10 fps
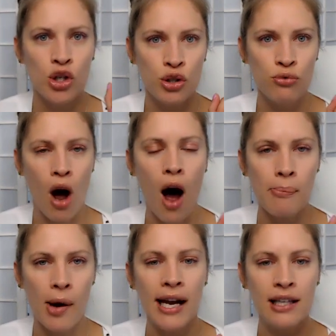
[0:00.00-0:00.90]
Do
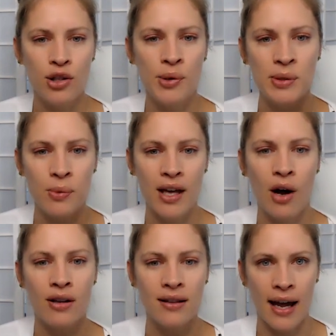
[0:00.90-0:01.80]
not buy loupes
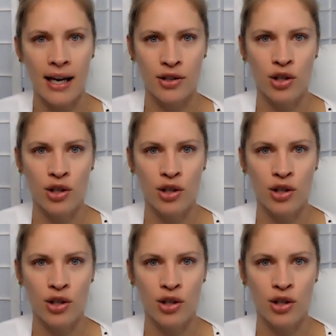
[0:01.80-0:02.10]
without a light.